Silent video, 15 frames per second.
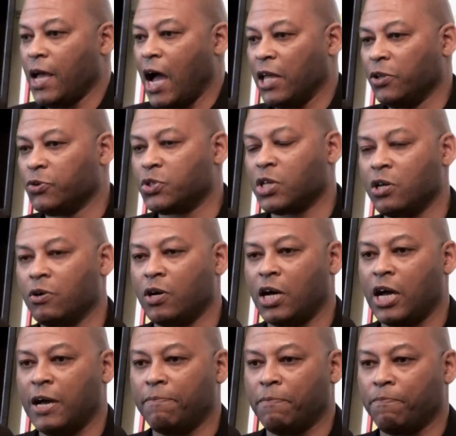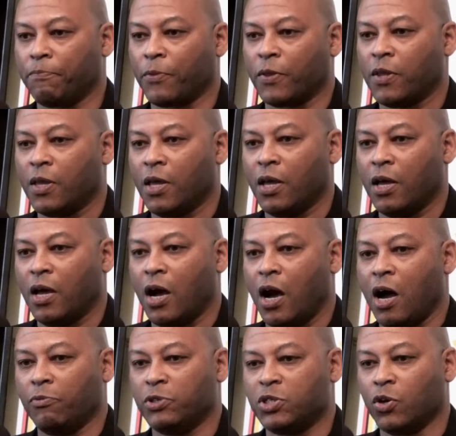And also, um,
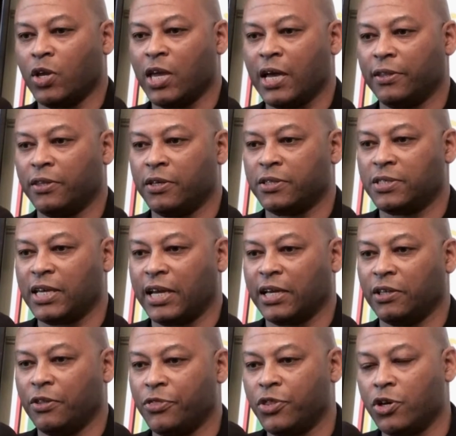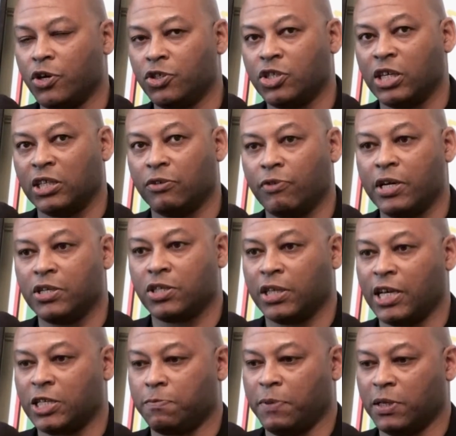I was looking at the second and third generation
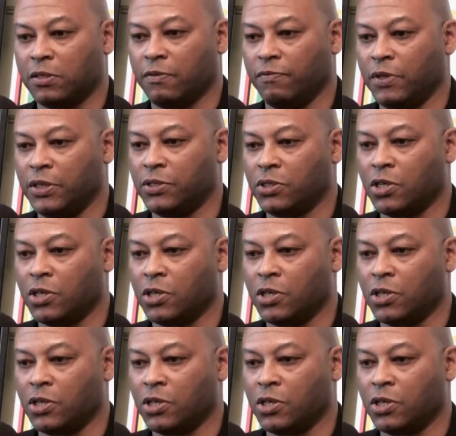aspect of this.